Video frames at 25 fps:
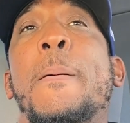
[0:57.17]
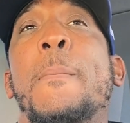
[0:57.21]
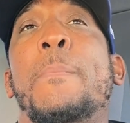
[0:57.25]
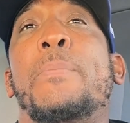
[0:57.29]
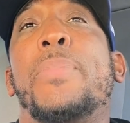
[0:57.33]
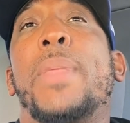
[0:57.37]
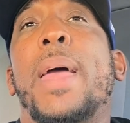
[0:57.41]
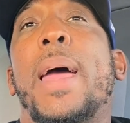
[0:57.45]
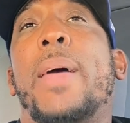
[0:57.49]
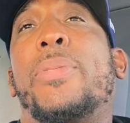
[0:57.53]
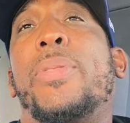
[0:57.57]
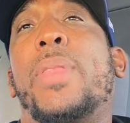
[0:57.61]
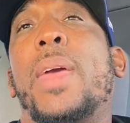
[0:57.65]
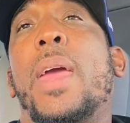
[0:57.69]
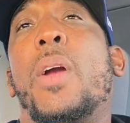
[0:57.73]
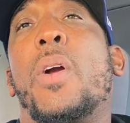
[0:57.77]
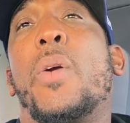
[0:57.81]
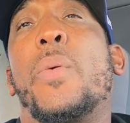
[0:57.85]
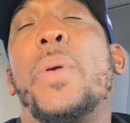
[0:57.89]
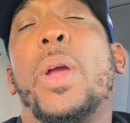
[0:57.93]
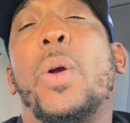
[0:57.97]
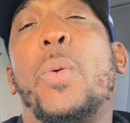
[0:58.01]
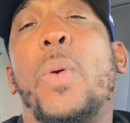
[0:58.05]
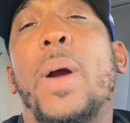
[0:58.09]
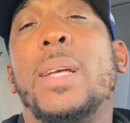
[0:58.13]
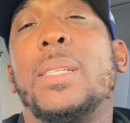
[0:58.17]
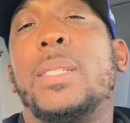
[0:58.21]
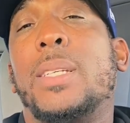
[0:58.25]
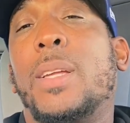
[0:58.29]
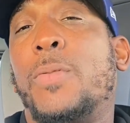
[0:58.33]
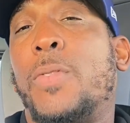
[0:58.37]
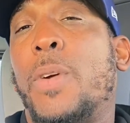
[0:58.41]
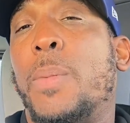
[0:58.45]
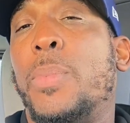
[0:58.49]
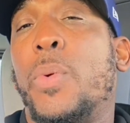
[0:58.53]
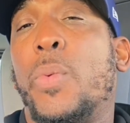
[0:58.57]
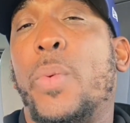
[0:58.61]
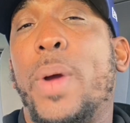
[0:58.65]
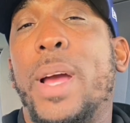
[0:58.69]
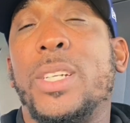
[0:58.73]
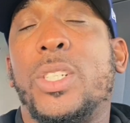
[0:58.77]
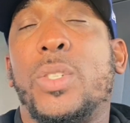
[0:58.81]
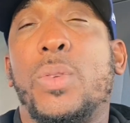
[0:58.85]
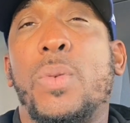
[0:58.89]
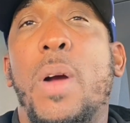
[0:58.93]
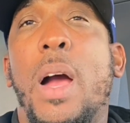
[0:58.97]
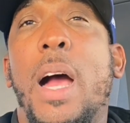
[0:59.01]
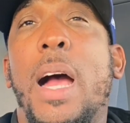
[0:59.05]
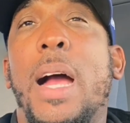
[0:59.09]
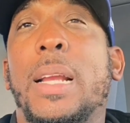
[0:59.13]
that they are requesting from the
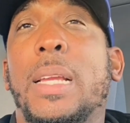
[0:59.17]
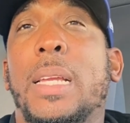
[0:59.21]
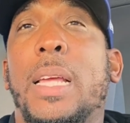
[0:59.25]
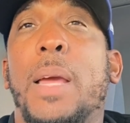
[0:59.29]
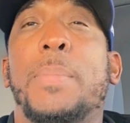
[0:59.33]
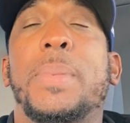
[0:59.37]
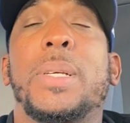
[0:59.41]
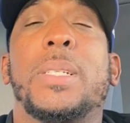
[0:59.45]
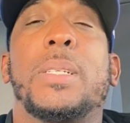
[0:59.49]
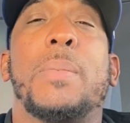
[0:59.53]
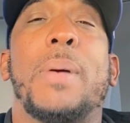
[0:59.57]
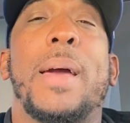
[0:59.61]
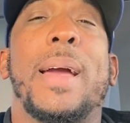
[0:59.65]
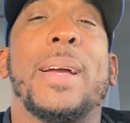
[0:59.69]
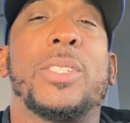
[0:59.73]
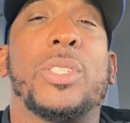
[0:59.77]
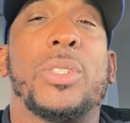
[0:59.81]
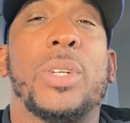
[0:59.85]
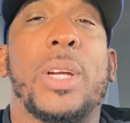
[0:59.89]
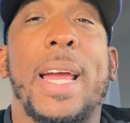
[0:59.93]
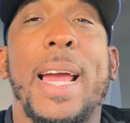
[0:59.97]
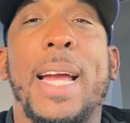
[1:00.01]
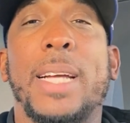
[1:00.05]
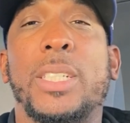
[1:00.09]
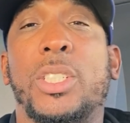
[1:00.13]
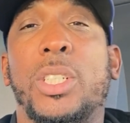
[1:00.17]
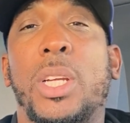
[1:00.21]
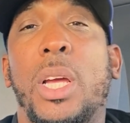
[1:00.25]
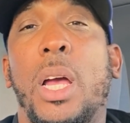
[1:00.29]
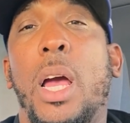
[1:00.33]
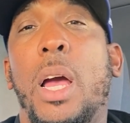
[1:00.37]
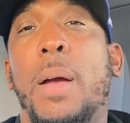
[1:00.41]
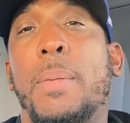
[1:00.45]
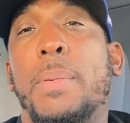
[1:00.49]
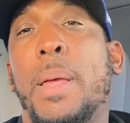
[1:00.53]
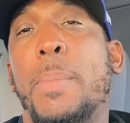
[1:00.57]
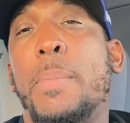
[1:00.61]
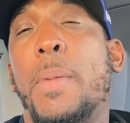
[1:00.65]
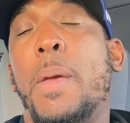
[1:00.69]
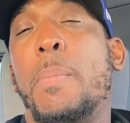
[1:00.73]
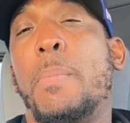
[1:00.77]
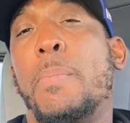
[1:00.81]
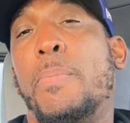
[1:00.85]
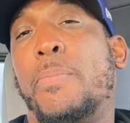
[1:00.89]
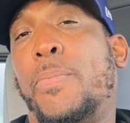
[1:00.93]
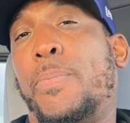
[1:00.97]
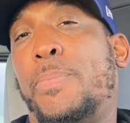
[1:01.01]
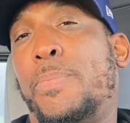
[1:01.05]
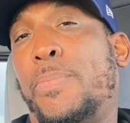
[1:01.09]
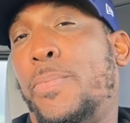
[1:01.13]
restaurant, give me some extra ketchup, give
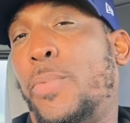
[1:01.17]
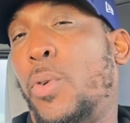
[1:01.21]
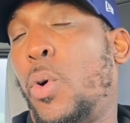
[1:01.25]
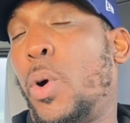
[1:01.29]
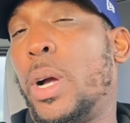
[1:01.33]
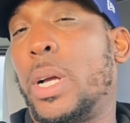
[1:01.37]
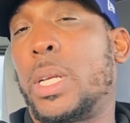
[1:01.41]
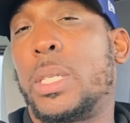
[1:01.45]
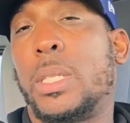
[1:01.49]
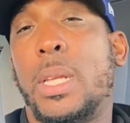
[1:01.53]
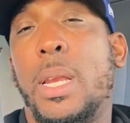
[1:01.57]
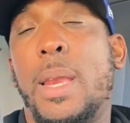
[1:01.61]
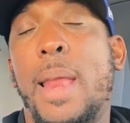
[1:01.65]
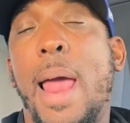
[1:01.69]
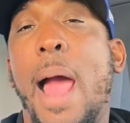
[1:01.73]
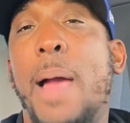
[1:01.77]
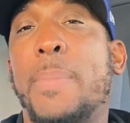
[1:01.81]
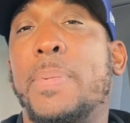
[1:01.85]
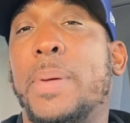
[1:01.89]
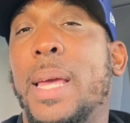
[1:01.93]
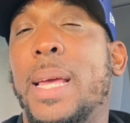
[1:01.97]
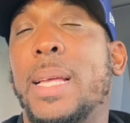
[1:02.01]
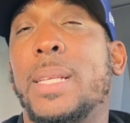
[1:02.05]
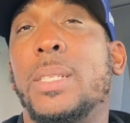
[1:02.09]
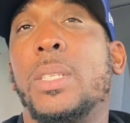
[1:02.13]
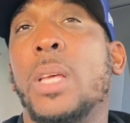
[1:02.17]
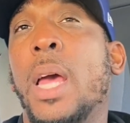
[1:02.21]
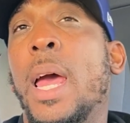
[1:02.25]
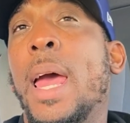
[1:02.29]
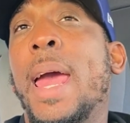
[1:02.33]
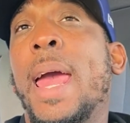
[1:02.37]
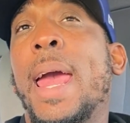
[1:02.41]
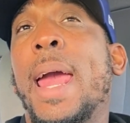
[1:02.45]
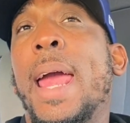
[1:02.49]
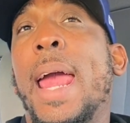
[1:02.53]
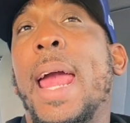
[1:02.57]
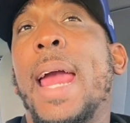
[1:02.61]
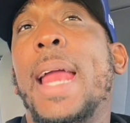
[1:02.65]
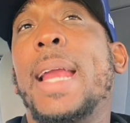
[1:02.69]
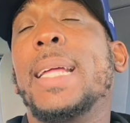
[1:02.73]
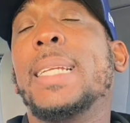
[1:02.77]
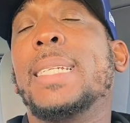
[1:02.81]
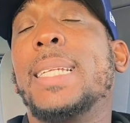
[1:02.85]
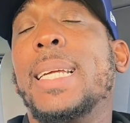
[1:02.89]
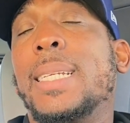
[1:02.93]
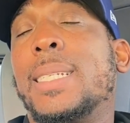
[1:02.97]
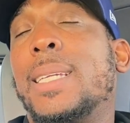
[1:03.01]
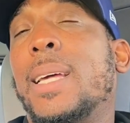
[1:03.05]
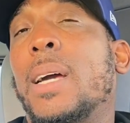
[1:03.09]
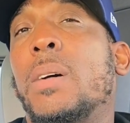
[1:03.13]
me forks and napkins, any
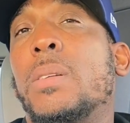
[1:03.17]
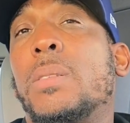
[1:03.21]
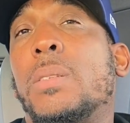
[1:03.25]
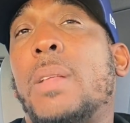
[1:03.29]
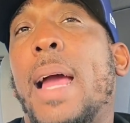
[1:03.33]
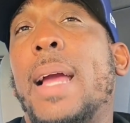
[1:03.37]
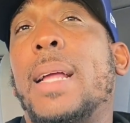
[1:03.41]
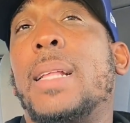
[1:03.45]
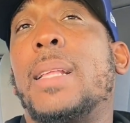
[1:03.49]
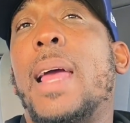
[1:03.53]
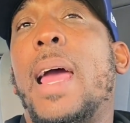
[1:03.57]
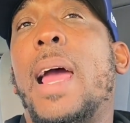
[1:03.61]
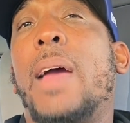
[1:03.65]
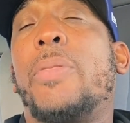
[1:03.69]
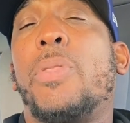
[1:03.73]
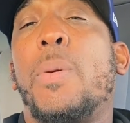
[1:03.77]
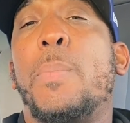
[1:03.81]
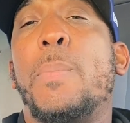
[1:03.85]
details like that, the